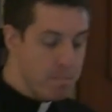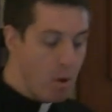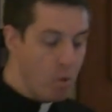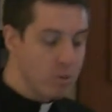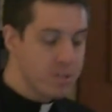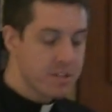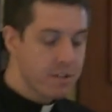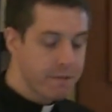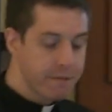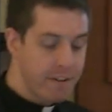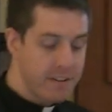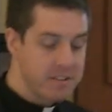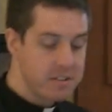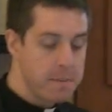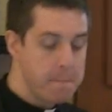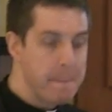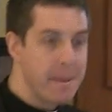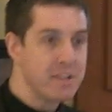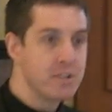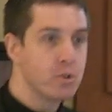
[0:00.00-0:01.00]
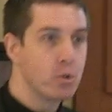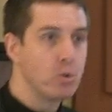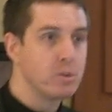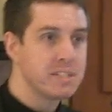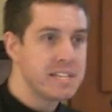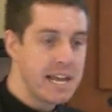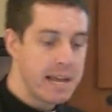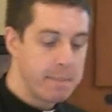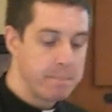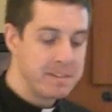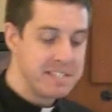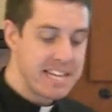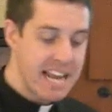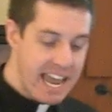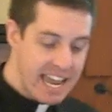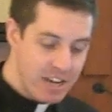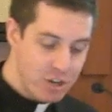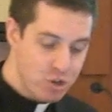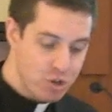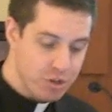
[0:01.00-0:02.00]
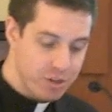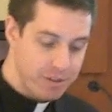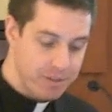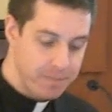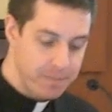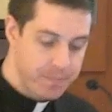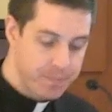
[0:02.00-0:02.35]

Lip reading: most fundamental temptation,